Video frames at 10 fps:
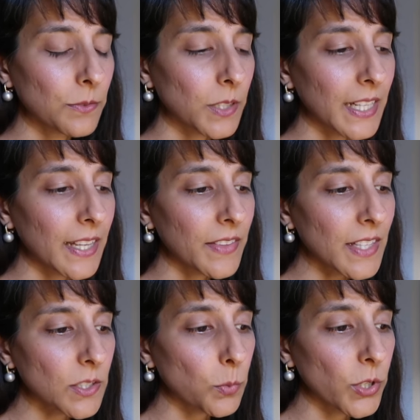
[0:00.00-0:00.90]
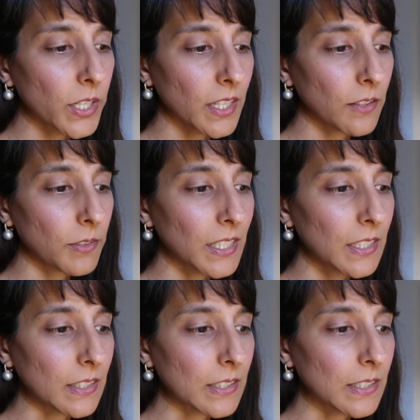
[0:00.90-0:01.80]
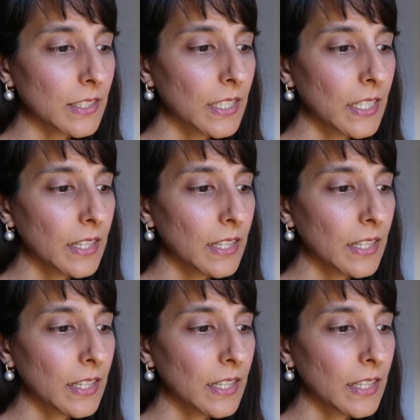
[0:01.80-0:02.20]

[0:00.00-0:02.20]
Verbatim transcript: right? And that's a working Venus.